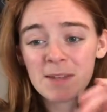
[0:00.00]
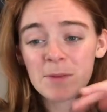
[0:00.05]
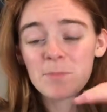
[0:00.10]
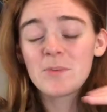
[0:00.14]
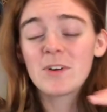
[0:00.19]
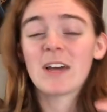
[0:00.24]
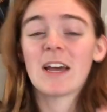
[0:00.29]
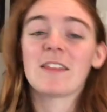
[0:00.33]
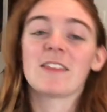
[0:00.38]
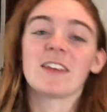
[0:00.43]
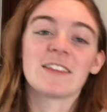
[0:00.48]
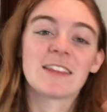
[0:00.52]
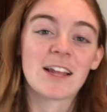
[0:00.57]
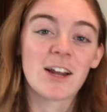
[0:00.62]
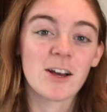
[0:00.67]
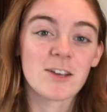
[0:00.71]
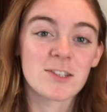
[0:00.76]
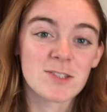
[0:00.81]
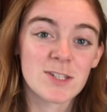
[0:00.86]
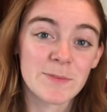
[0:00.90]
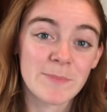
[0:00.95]
But I think that
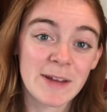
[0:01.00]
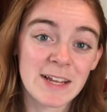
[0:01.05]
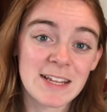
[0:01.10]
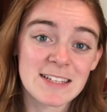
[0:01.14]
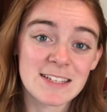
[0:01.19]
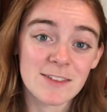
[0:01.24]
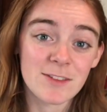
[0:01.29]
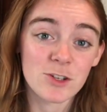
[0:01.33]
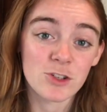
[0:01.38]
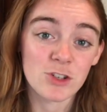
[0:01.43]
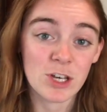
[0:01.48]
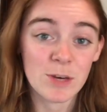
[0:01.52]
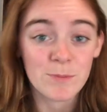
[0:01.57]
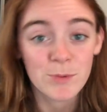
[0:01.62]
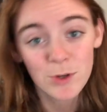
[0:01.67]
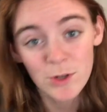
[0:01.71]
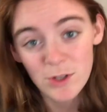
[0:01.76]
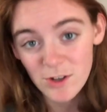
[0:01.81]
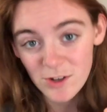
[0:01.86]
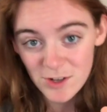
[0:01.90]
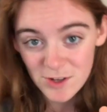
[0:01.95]
also depends on the
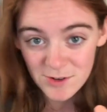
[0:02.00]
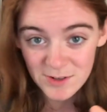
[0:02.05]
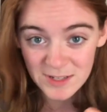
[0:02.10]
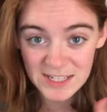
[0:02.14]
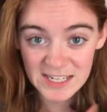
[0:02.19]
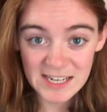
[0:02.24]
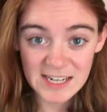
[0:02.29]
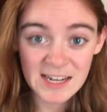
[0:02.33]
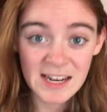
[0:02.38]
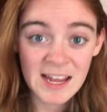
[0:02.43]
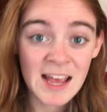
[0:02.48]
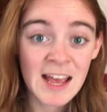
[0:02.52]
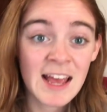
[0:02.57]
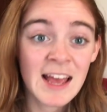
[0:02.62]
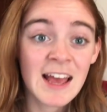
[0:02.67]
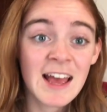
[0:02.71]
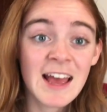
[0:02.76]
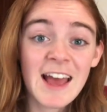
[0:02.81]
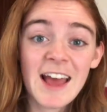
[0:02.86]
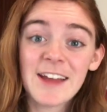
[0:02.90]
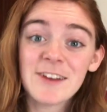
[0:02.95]
shampoo you're using
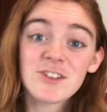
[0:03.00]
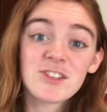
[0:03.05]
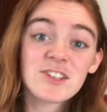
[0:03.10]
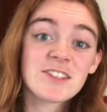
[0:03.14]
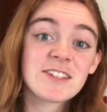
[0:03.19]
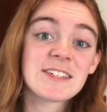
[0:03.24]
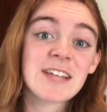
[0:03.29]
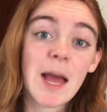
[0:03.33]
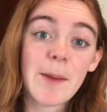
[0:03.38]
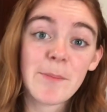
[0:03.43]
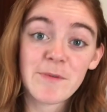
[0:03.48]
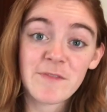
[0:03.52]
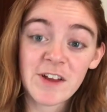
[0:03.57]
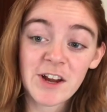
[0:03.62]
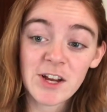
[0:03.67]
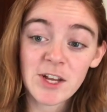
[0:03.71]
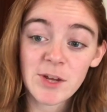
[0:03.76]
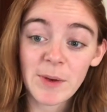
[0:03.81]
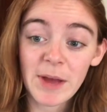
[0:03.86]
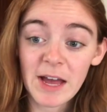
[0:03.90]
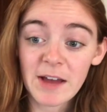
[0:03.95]
and just the type of hair
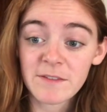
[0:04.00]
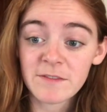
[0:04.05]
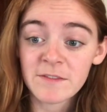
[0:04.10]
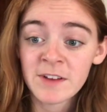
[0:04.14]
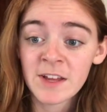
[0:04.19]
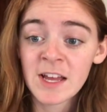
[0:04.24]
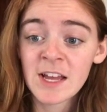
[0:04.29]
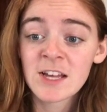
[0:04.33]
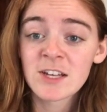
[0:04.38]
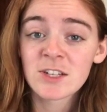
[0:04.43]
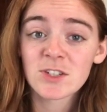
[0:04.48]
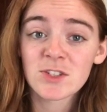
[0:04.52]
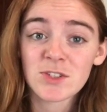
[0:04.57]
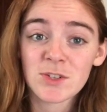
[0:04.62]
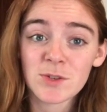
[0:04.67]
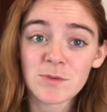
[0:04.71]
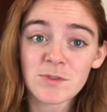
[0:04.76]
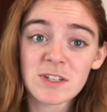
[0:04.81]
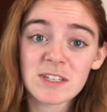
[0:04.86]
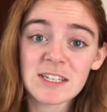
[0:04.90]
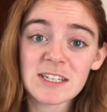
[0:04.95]
you have.
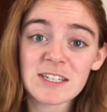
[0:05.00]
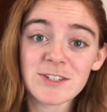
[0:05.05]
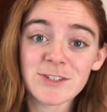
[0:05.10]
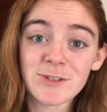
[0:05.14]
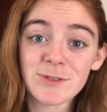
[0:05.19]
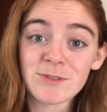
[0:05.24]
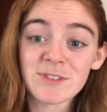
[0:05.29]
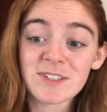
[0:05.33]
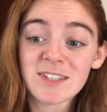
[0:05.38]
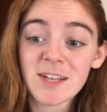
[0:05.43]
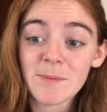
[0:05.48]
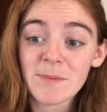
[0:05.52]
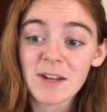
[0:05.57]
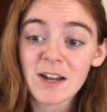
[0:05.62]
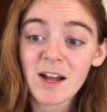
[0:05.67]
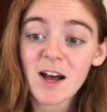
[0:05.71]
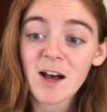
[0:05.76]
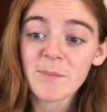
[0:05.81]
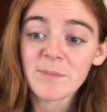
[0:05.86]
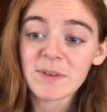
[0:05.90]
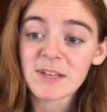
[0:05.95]
So really, to sum it
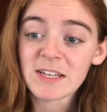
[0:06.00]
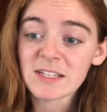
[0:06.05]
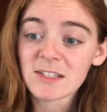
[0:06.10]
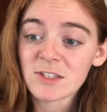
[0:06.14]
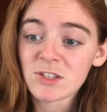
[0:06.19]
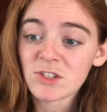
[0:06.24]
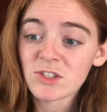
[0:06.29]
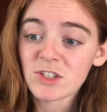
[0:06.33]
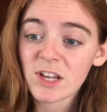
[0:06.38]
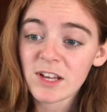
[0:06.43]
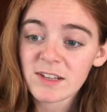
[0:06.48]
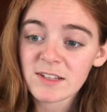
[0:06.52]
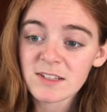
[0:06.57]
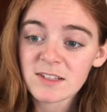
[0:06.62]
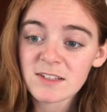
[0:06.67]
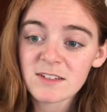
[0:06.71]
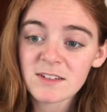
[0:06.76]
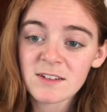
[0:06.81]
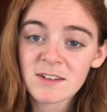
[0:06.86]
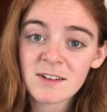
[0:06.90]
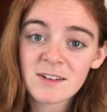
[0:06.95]
up, it's
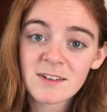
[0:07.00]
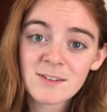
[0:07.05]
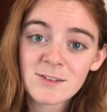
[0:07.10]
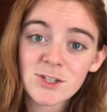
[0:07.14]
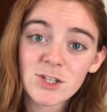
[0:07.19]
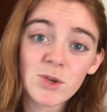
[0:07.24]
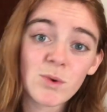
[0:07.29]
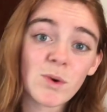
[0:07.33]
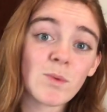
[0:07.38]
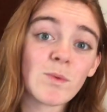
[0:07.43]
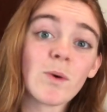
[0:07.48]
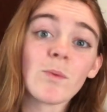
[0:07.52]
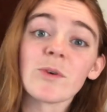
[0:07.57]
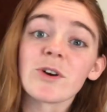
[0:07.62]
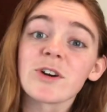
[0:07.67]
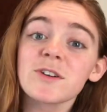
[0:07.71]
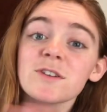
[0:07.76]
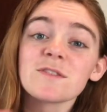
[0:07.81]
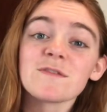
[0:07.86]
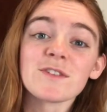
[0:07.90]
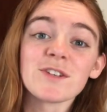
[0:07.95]
just doing what
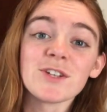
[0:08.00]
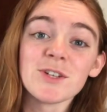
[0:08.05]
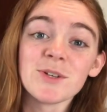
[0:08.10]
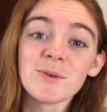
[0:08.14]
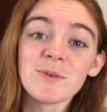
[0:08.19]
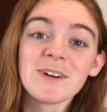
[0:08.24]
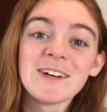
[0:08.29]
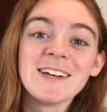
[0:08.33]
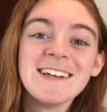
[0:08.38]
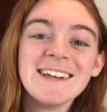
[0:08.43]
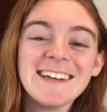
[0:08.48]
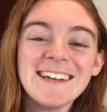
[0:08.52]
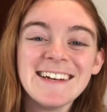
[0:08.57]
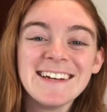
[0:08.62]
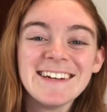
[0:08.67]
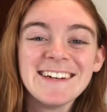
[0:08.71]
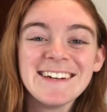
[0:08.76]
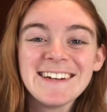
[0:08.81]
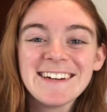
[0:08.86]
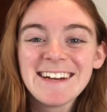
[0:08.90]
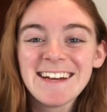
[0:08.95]
works for you,
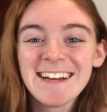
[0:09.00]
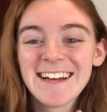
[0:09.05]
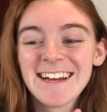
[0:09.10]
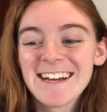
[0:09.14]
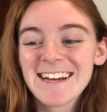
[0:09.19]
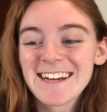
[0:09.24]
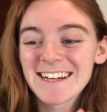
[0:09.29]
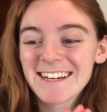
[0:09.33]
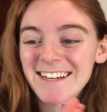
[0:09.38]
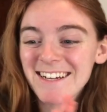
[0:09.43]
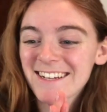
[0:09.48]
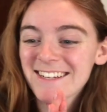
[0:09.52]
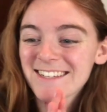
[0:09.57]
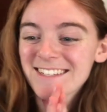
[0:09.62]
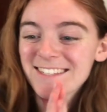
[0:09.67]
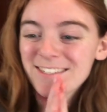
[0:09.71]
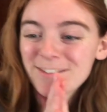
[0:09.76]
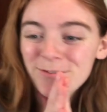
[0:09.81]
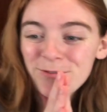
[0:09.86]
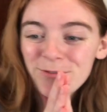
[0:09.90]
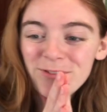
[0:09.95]

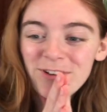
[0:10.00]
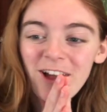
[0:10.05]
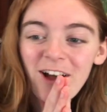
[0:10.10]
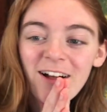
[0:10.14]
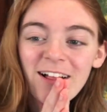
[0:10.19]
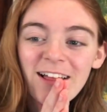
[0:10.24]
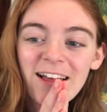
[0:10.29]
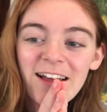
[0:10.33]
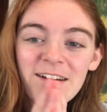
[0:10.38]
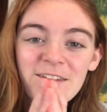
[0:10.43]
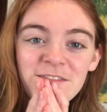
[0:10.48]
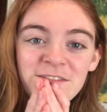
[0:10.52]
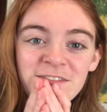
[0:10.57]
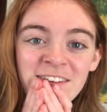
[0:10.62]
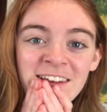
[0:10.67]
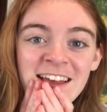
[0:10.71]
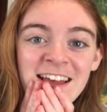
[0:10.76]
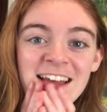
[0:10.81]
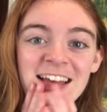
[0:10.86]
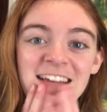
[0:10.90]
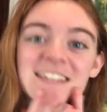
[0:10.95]
because we all have
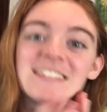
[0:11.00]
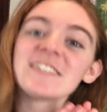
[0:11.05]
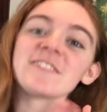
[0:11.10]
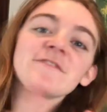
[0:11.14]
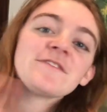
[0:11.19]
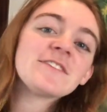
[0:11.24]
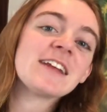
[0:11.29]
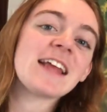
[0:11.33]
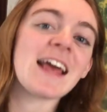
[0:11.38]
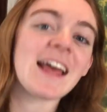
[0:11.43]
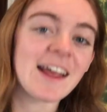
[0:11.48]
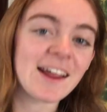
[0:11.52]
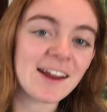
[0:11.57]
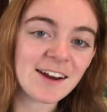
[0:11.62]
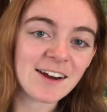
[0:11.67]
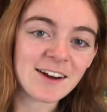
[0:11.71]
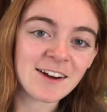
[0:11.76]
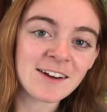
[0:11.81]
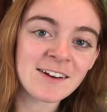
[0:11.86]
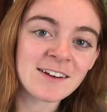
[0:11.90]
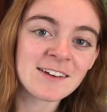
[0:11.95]
different
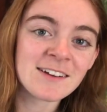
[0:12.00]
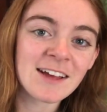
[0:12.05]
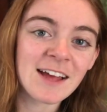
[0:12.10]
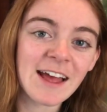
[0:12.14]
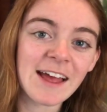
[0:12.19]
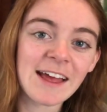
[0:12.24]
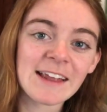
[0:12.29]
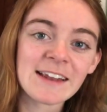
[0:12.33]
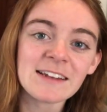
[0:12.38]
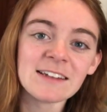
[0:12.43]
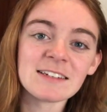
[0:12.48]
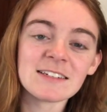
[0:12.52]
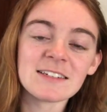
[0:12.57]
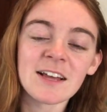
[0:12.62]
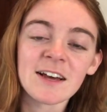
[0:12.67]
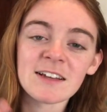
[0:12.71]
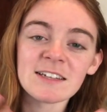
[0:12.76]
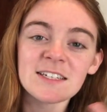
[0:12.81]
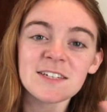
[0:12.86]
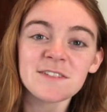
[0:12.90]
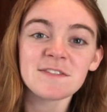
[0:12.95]
hair and
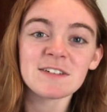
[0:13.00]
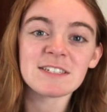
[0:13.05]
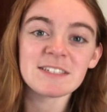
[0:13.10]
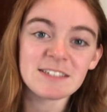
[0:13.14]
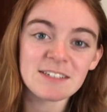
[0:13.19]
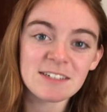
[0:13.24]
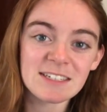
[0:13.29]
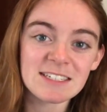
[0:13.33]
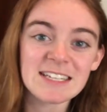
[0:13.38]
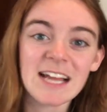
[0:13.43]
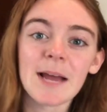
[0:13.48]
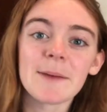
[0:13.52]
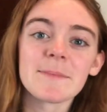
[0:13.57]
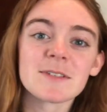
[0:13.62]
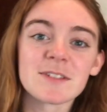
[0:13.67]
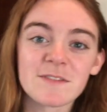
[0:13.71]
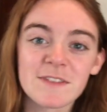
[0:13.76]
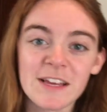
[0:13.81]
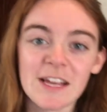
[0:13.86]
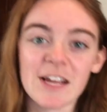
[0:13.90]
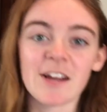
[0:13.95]
different types
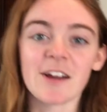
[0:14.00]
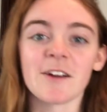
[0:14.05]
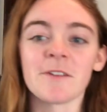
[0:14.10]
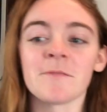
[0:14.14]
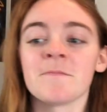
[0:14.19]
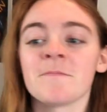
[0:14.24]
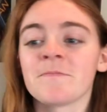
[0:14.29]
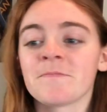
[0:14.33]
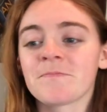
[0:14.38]
of hair,